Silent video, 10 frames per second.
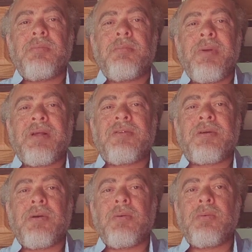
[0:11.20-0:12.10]

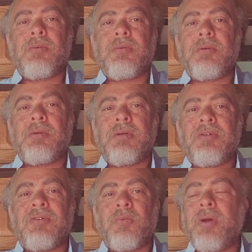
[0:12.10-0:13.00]
Mexico.
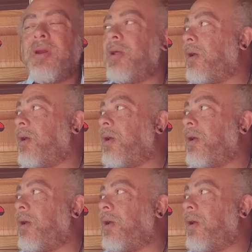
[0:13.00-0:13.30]
It's a really,